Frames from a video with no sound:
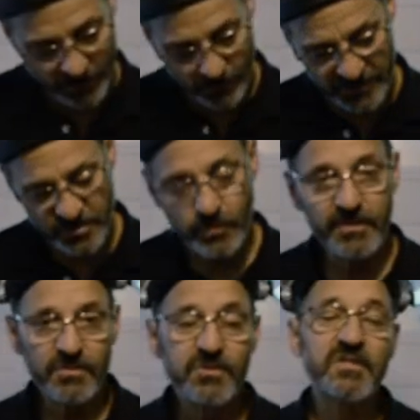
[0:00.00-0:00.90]
which is what
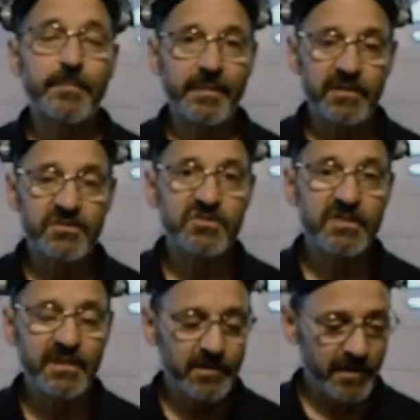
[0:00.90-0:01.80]
you typically
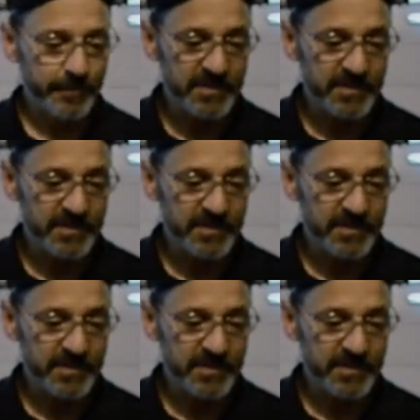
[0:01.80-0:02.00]
see on a